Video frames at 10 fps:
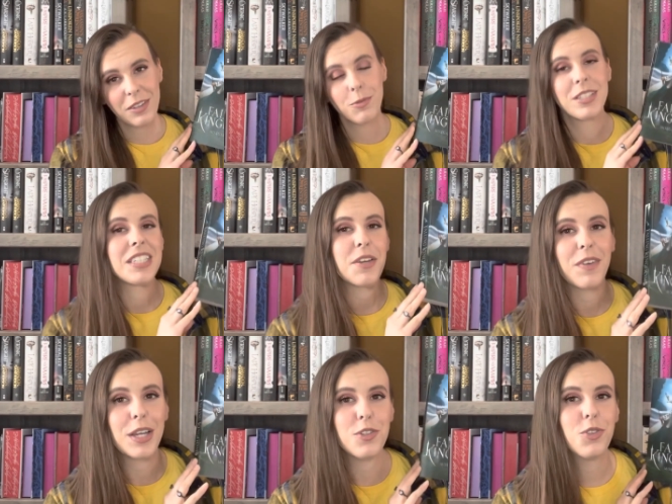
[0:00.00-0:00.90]
We'll see if
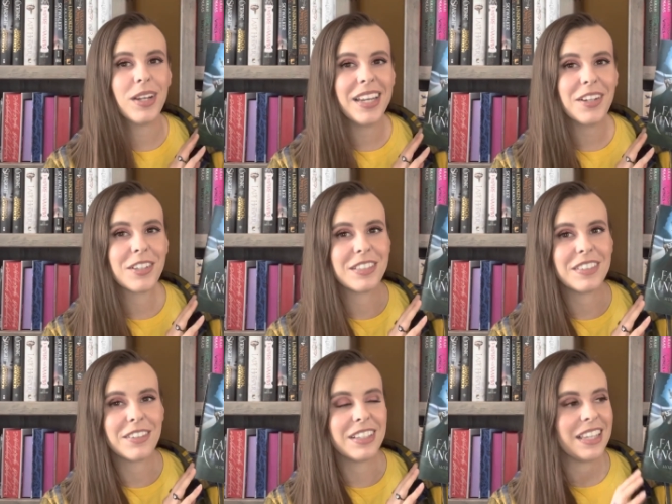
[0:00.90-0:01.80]
I enjoy it, or if
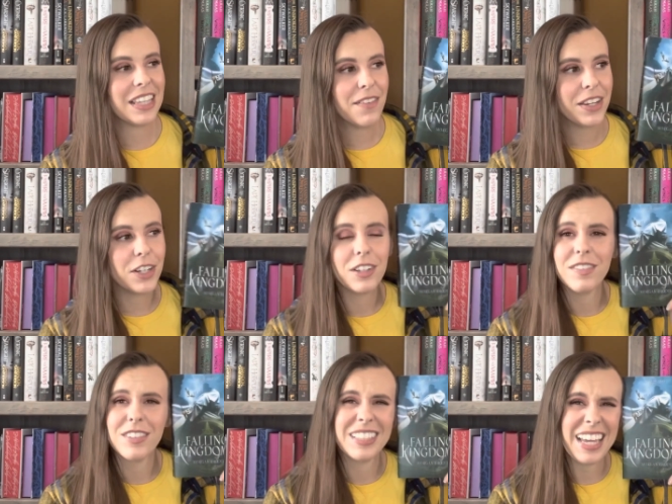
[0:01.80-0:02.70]
I really love it, or if
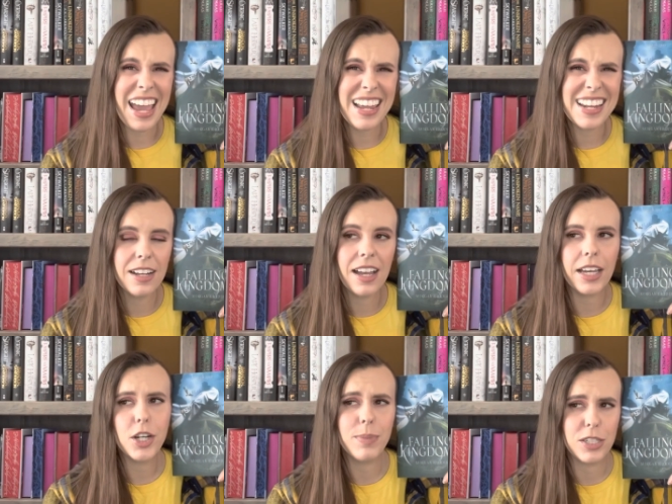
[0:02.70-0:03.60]
I really hate it. I
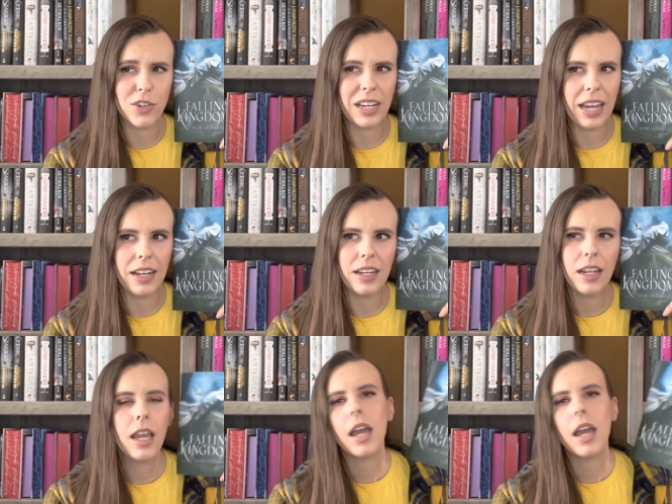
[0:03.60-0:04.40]
hope I don't hate it.